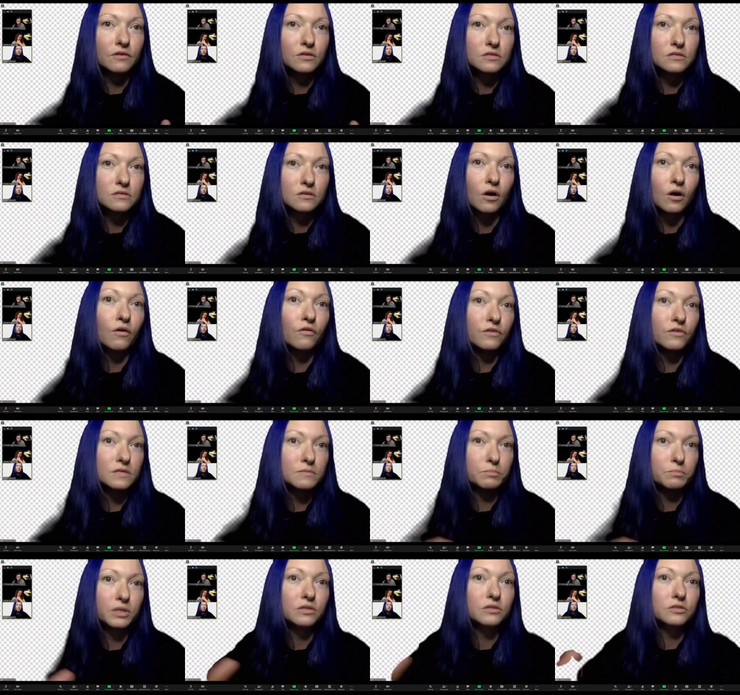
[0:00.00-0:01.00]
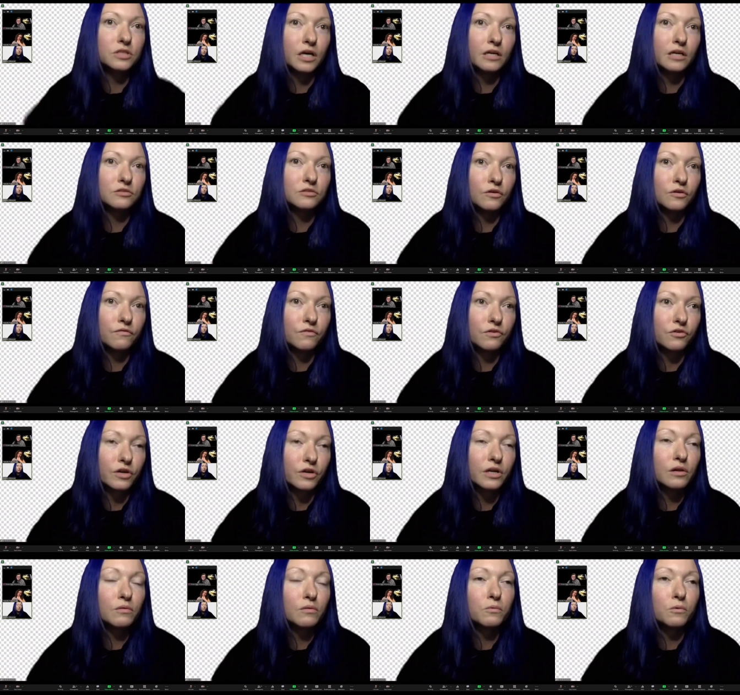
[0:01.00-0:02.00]
all this big data of the
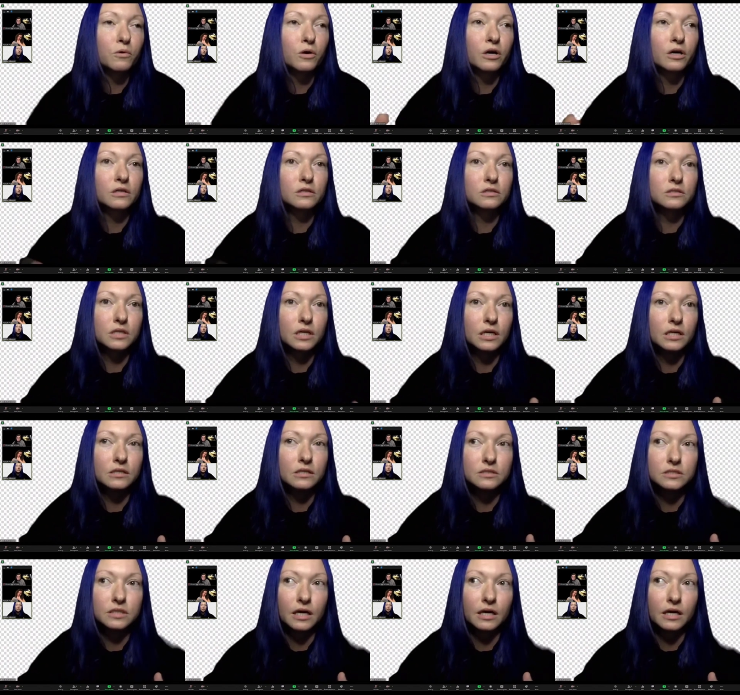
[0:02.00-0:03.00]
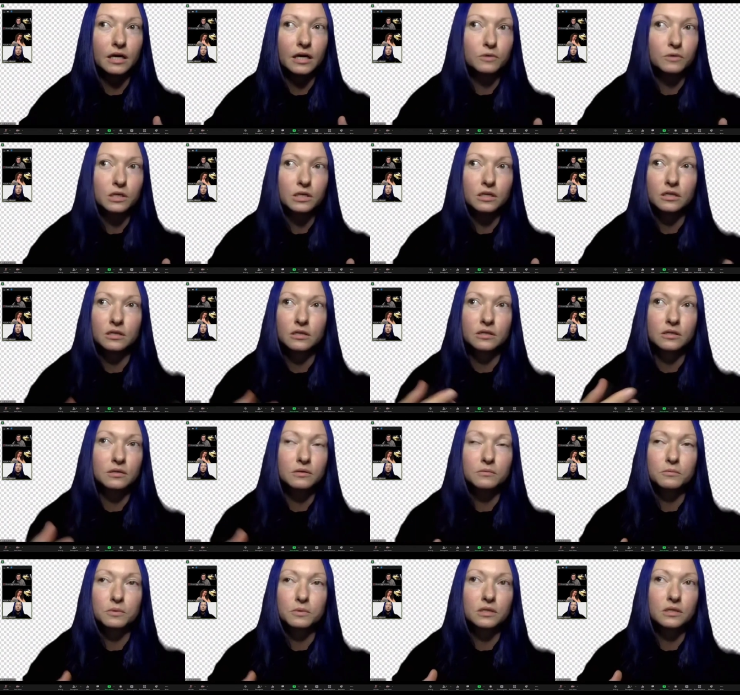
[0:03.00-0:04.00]
real world, and then we
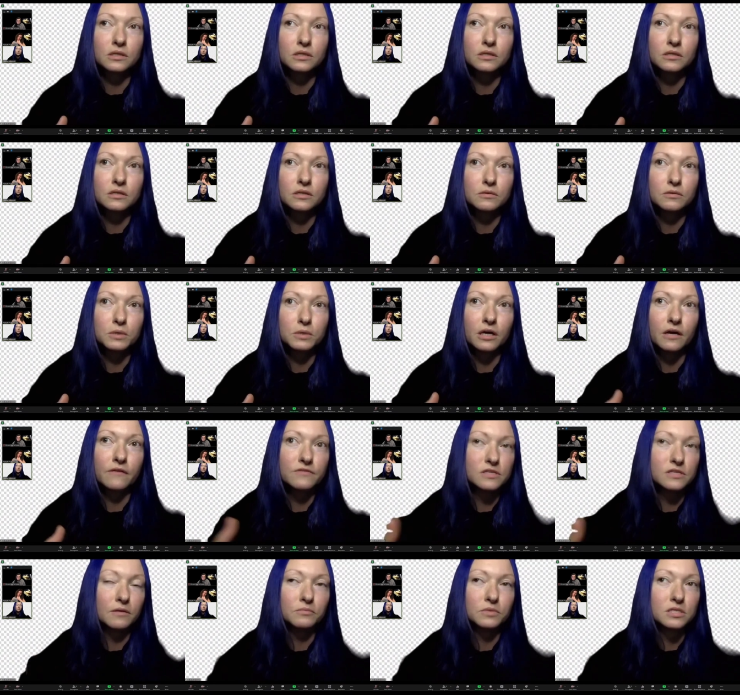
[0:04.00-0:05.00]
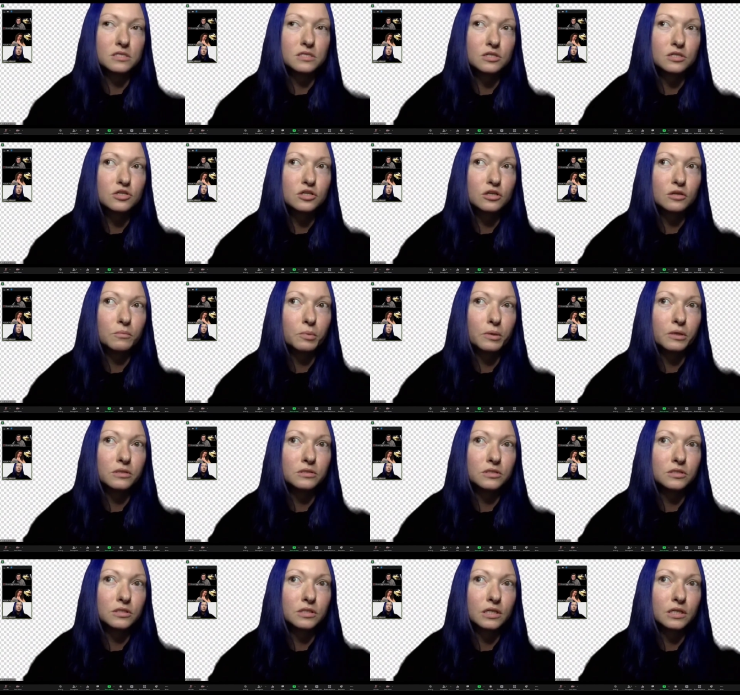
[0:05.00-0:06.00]
have some decision, but
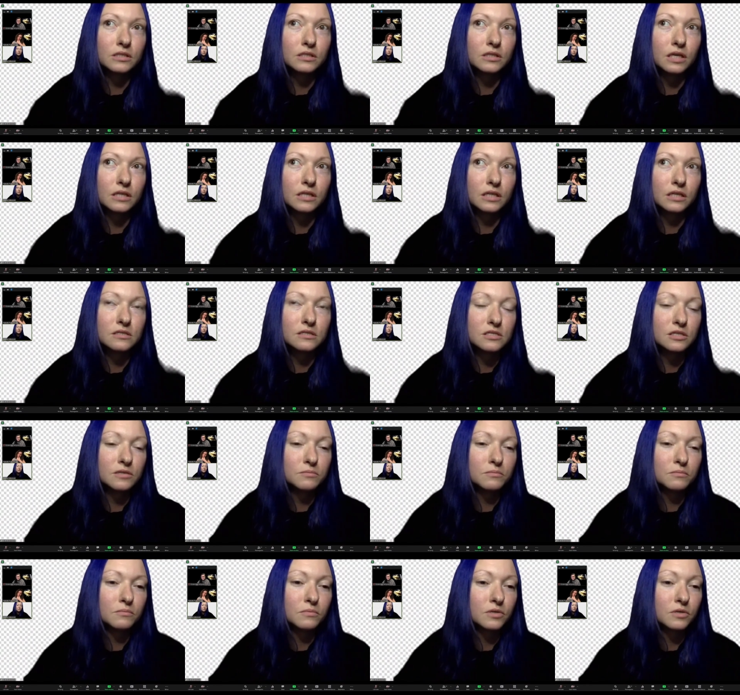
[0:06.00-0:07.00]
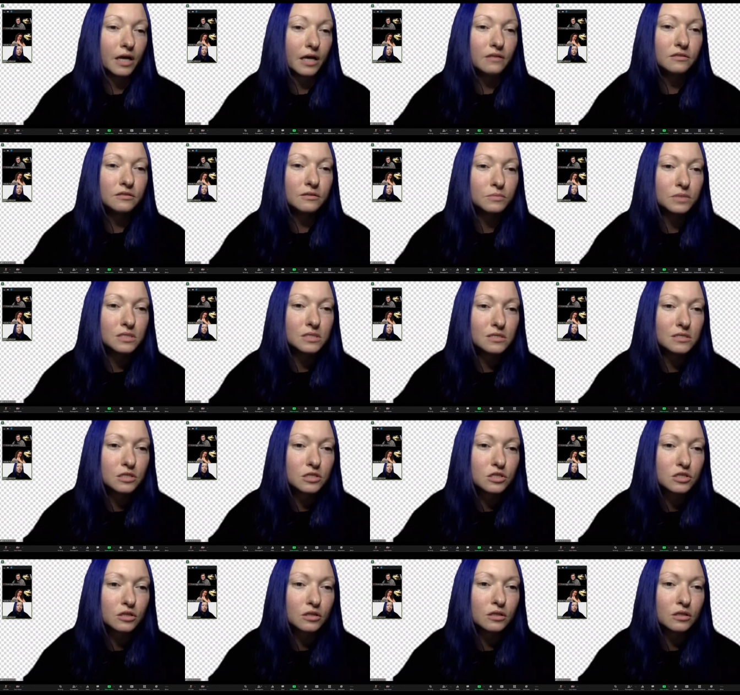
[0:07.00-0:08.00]
it can seem random
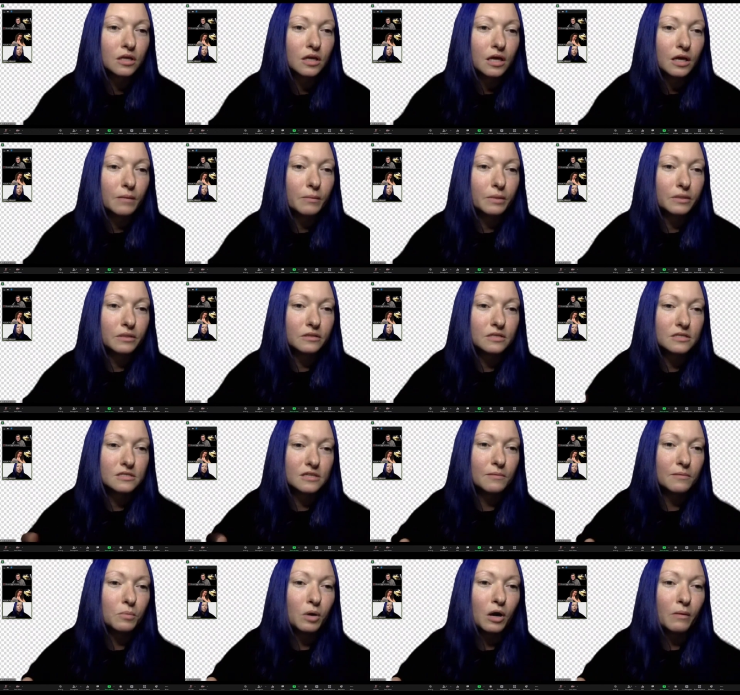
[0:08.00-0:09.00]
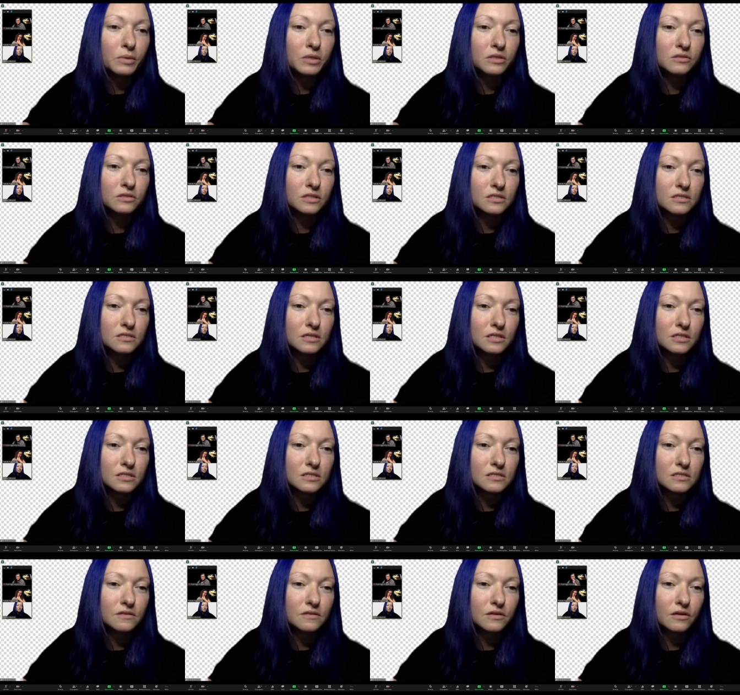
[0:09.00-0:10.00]
decision, but at the same moment
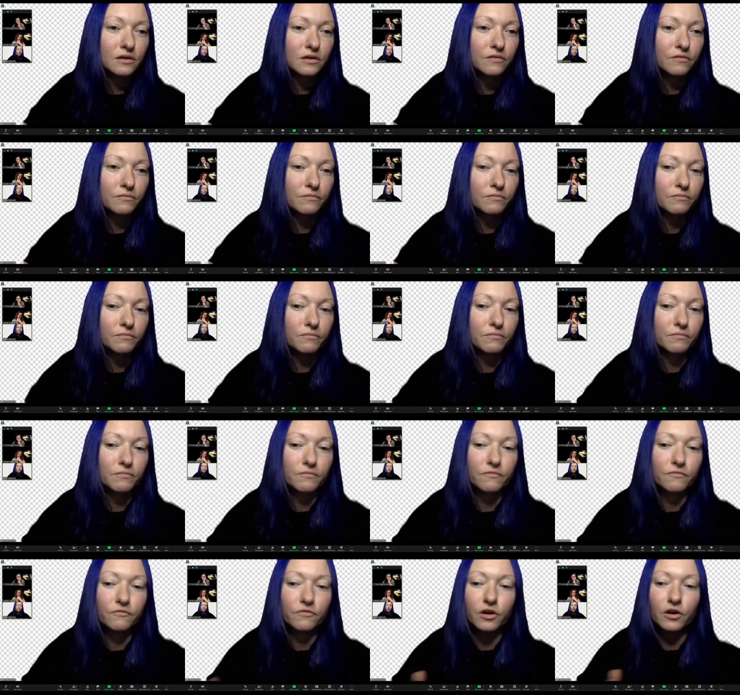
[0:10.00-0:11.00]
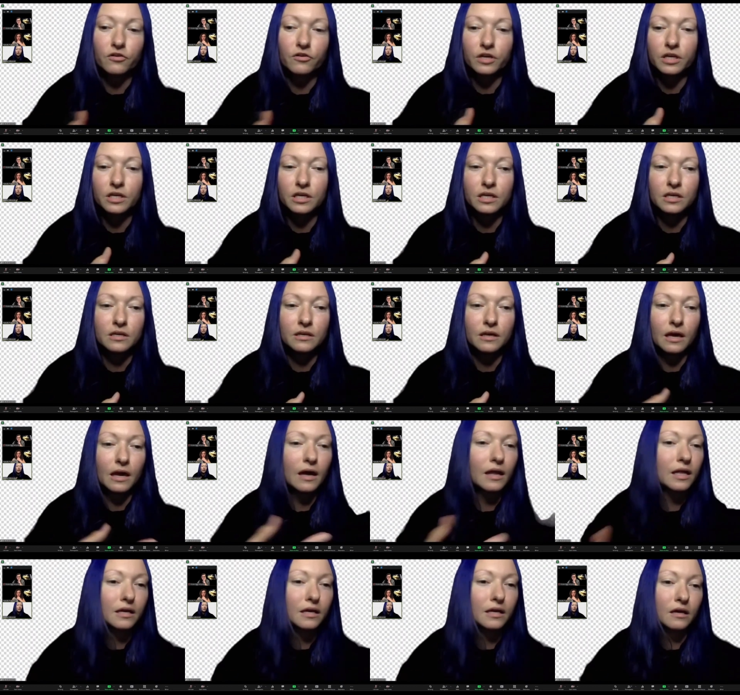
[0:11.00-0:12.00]
it's the very
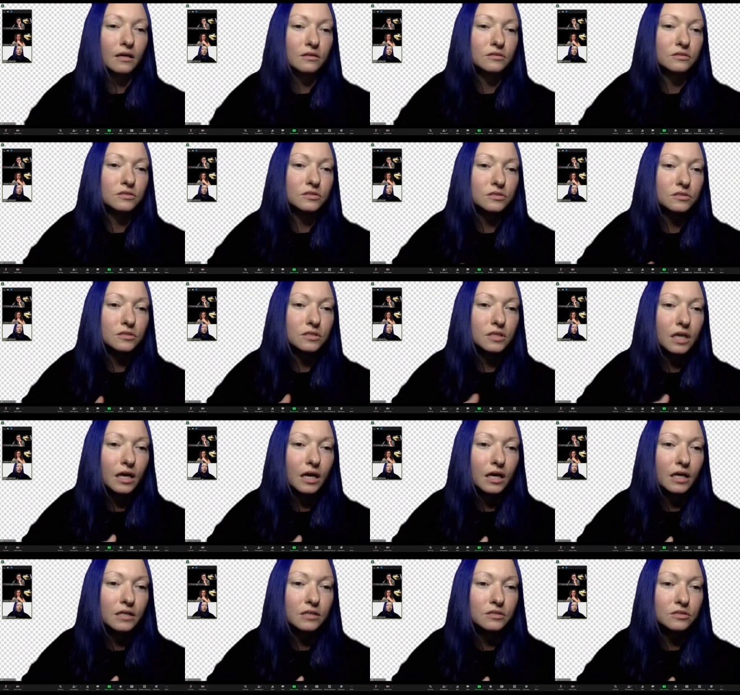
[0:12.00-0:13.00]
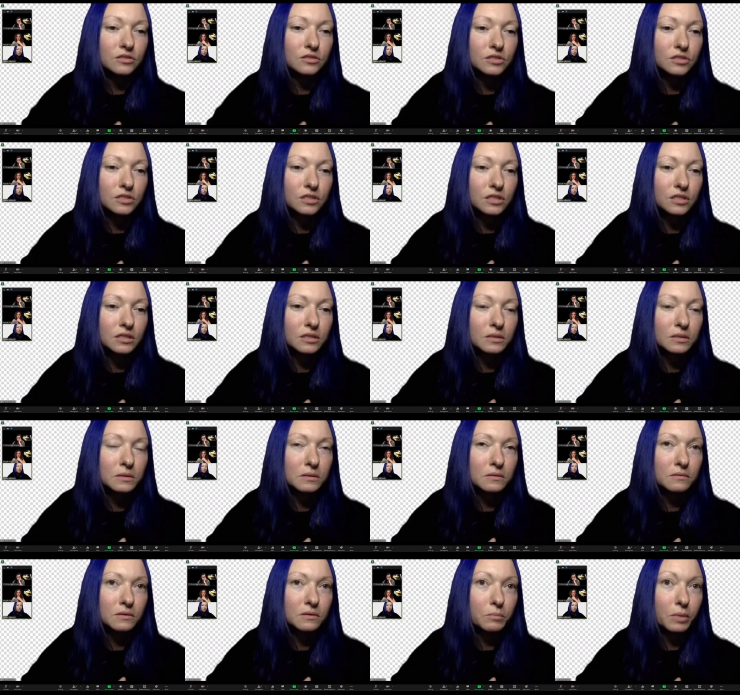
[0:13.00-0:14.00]
elegant and
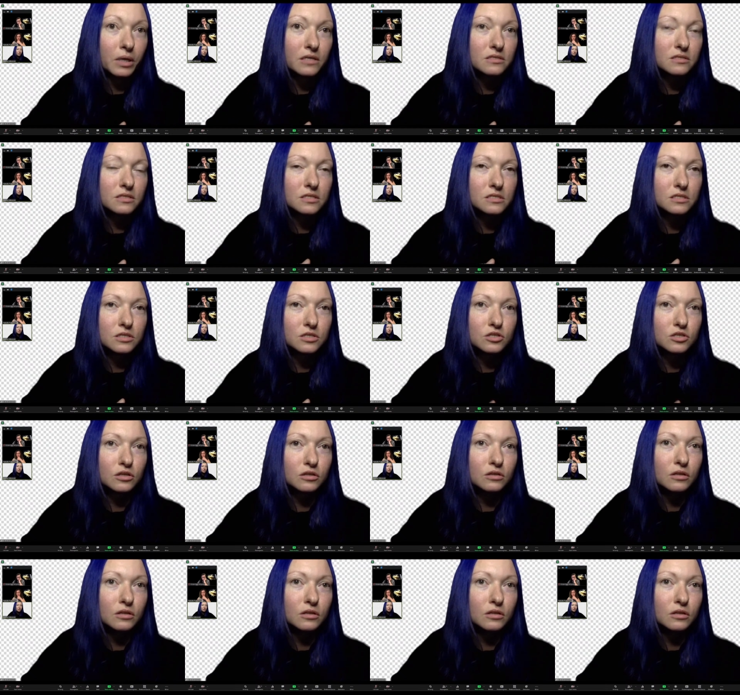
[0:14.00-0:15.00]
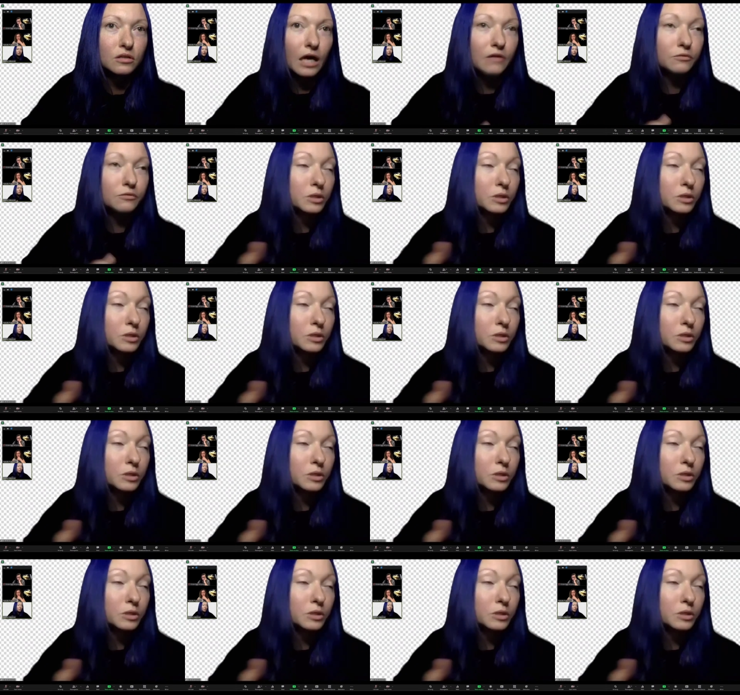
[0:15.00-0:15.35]
the best decision. And